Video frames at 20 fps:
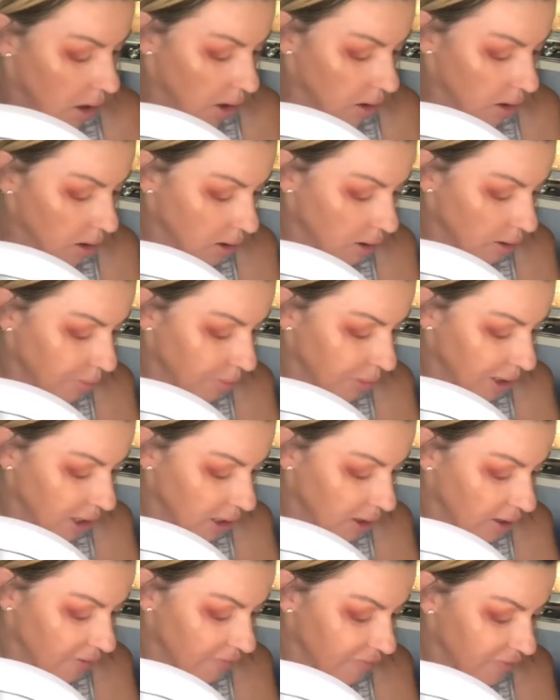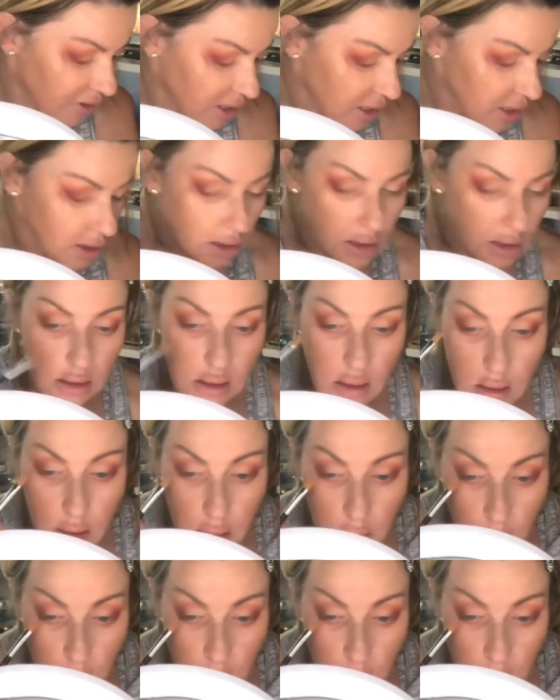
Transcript: a little bit of this